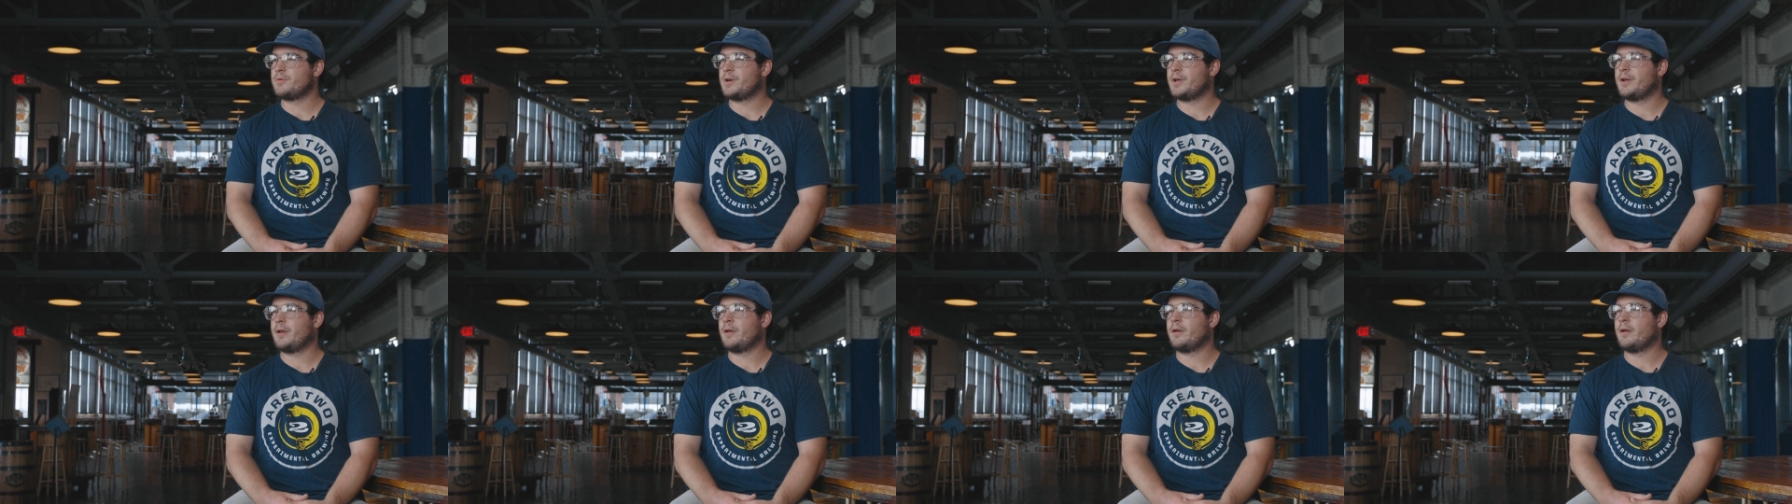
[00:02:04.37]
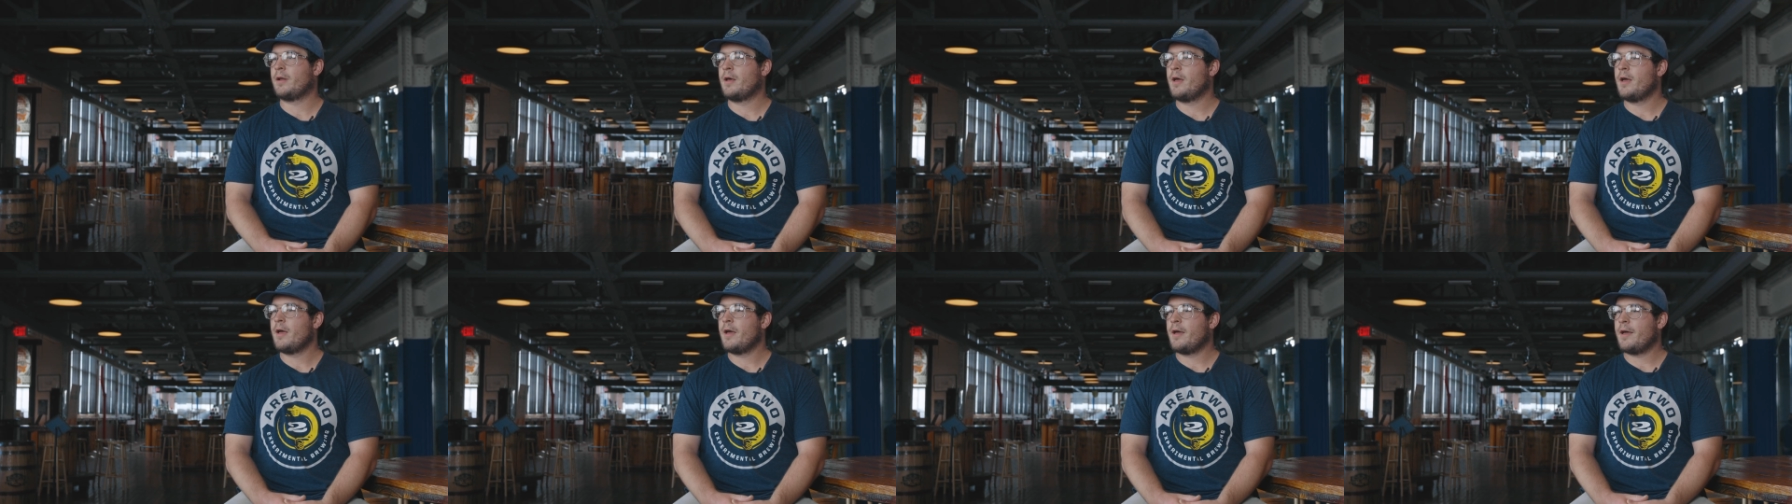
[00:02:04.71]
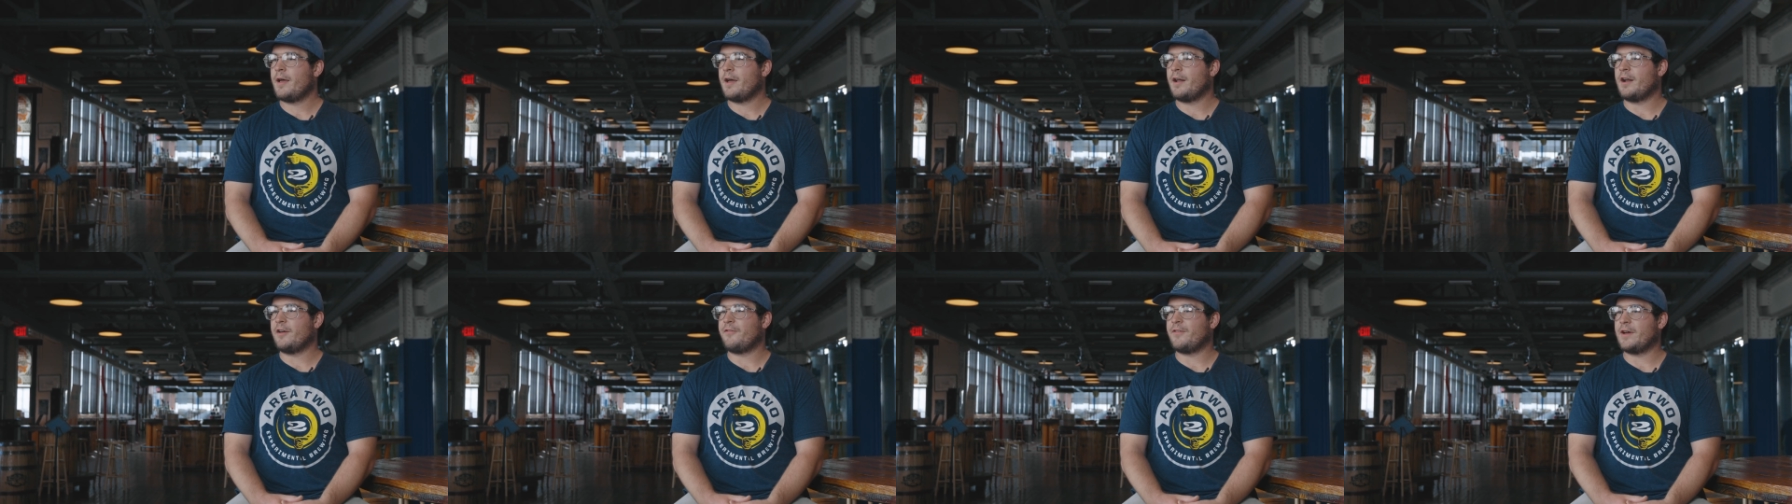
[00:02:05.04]
one.
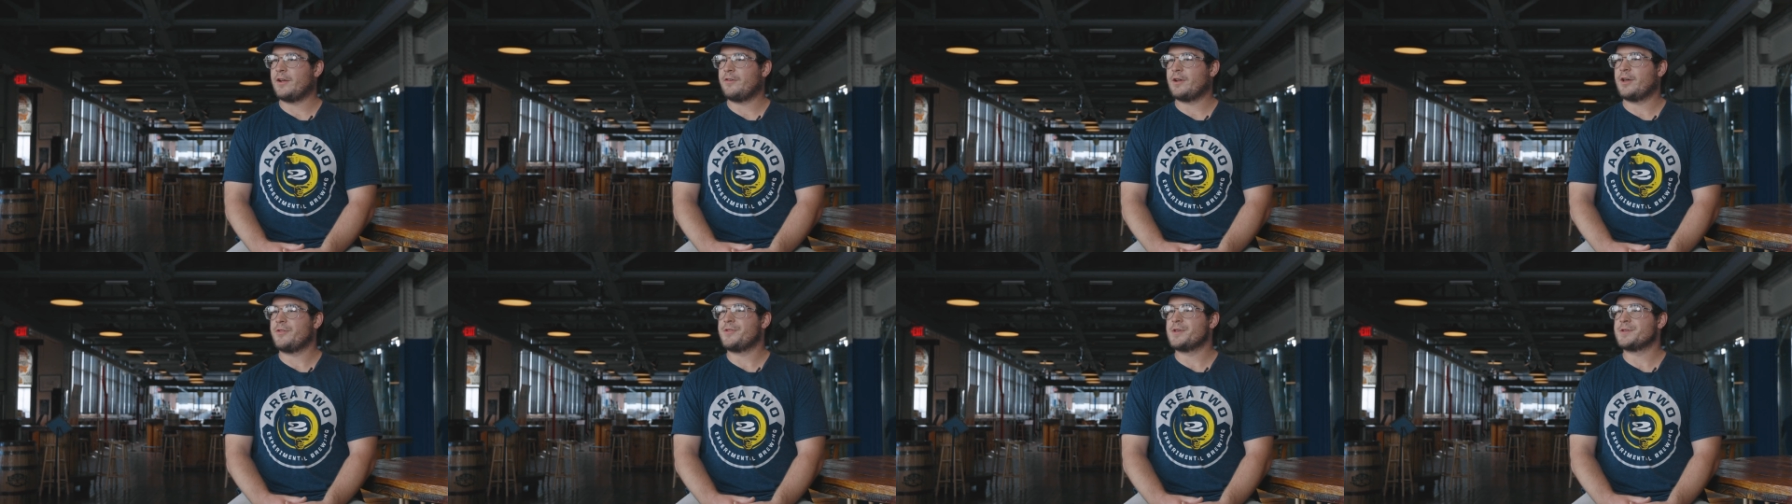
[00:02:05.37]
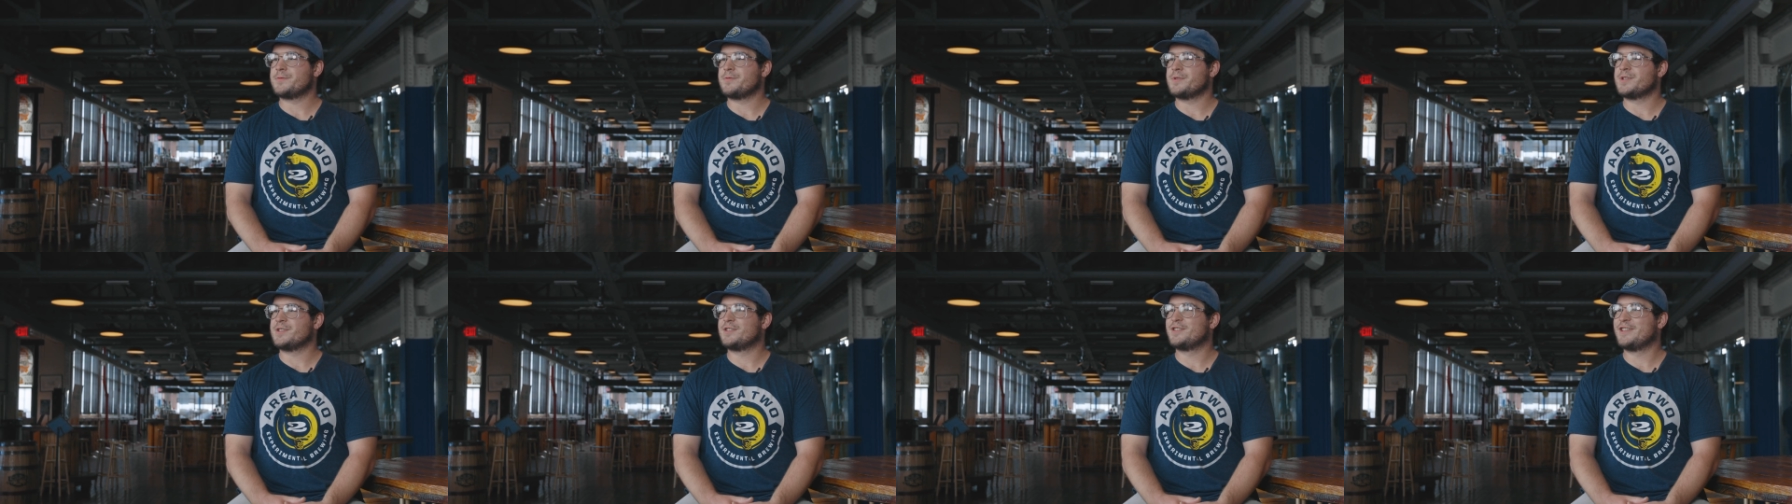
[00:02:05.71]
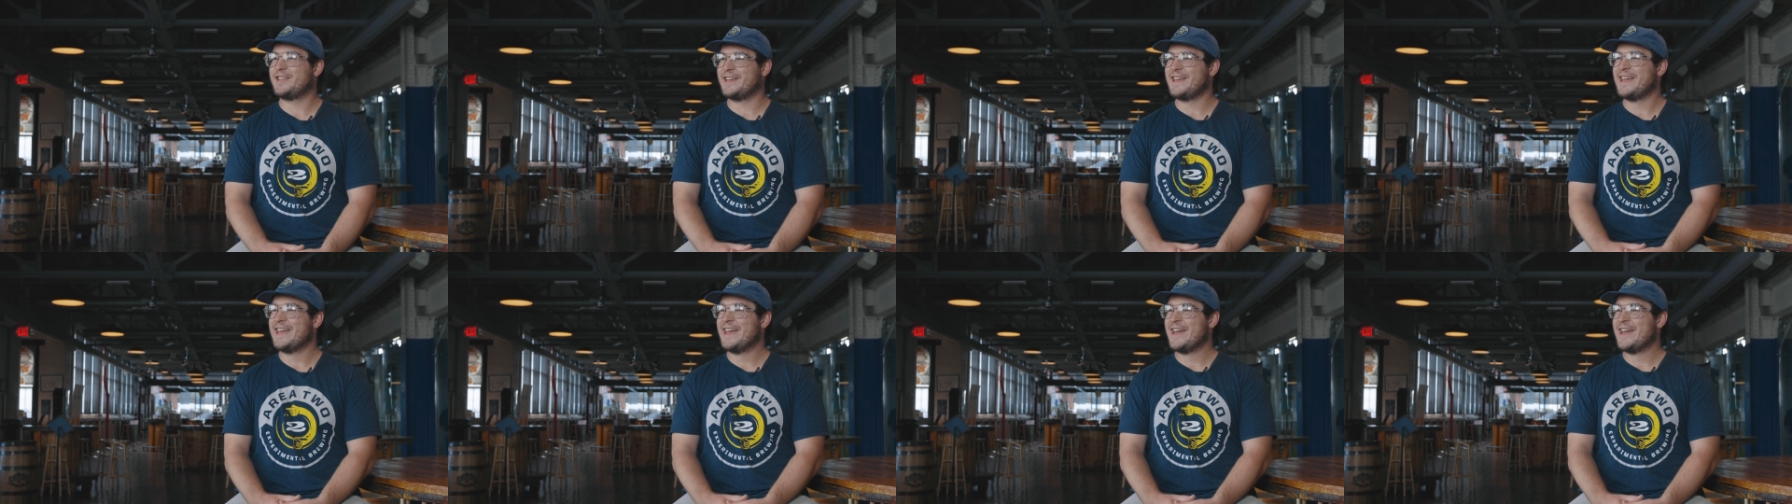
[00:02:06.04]
And I found out this was